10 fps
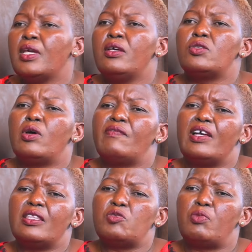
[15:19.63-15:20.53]
So I
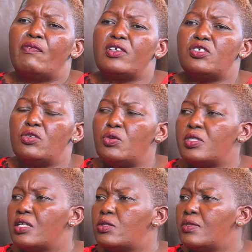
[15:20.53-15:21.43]
find these professionals, they
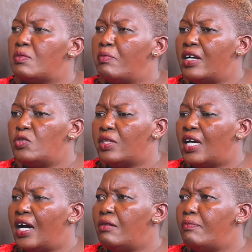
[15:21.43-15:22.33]
are so smart with
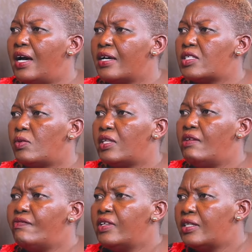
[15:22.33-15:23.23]
handbags, with
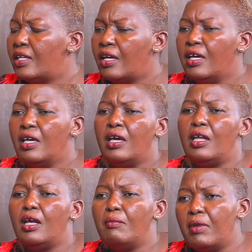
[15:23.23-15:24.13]
everything.
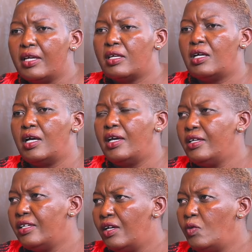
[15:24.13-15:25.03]
And I'm like,
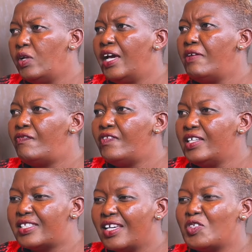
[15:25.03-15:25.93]
guy, will I
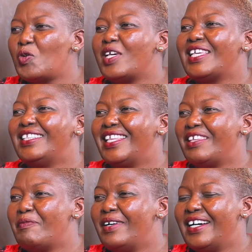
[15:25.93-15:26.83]
fit? So I sat at the
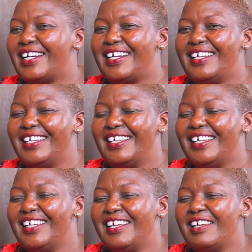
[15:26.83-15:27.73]
back.
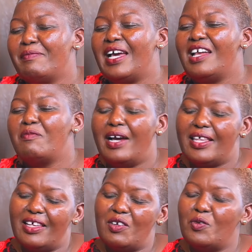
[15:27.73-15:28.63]
The handbag
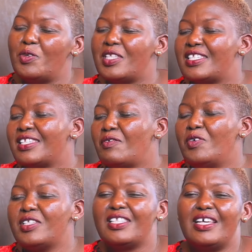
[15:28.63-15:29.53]
then was
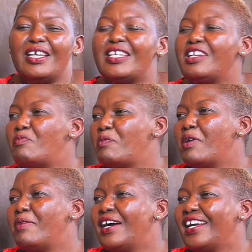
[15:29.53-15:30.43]
the green paper
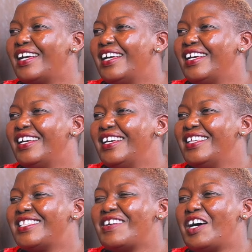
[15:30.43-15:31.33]
bag.
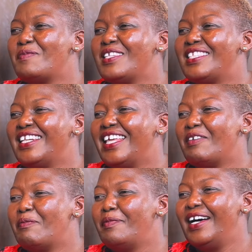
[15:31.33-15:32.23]
So I'm seated at the
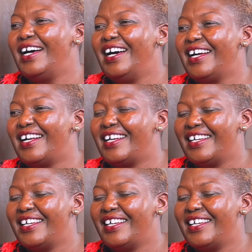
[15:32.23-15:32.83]
back.